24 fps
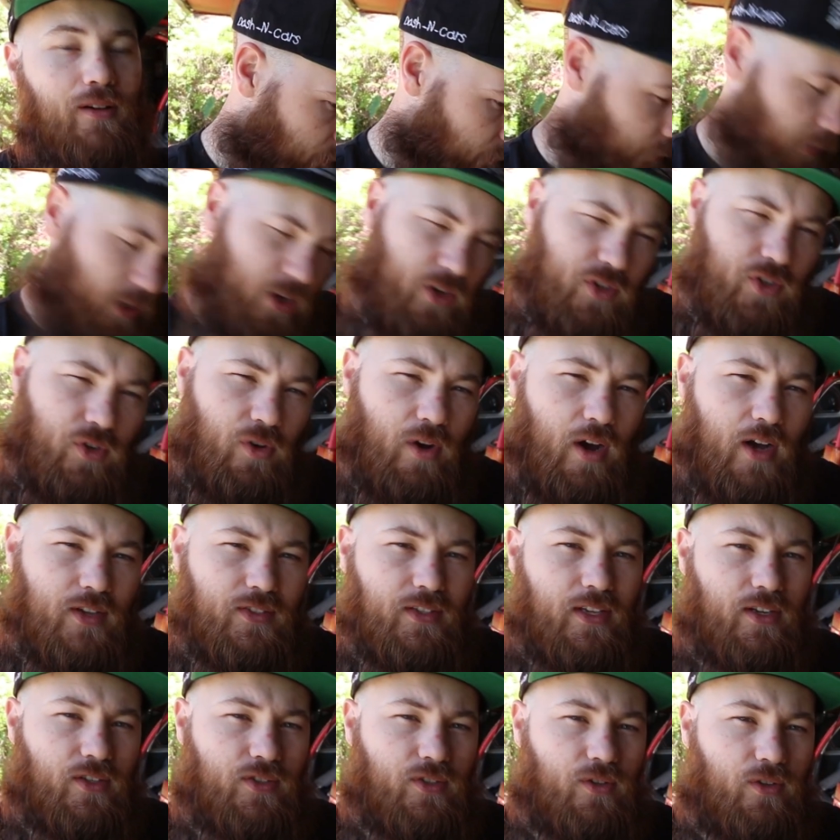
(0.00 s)
Fingers crossed
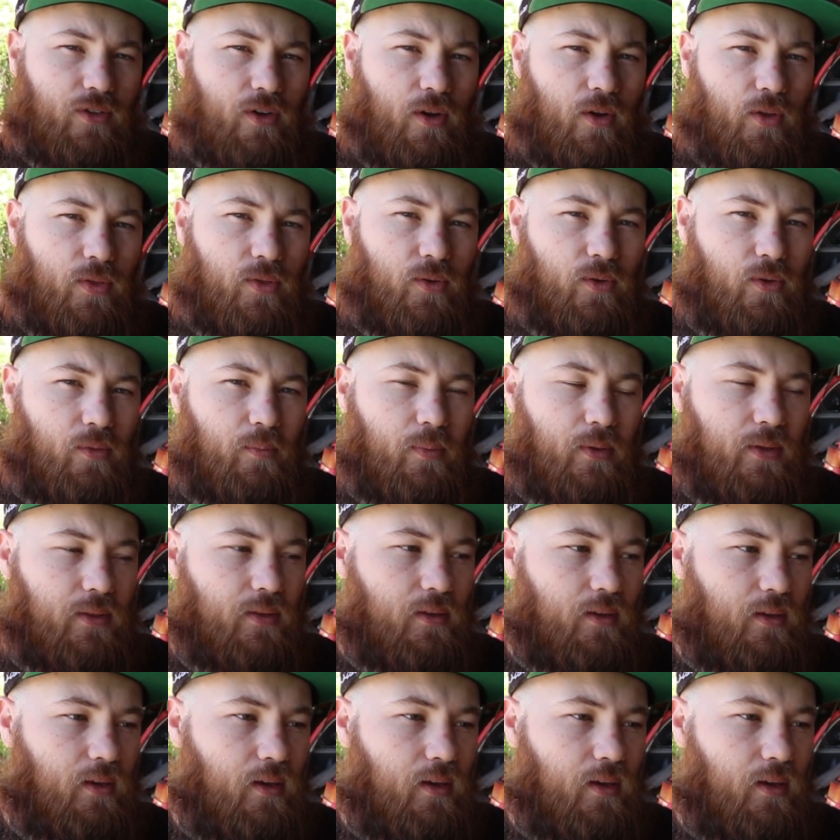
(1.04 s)
that'll still go through, but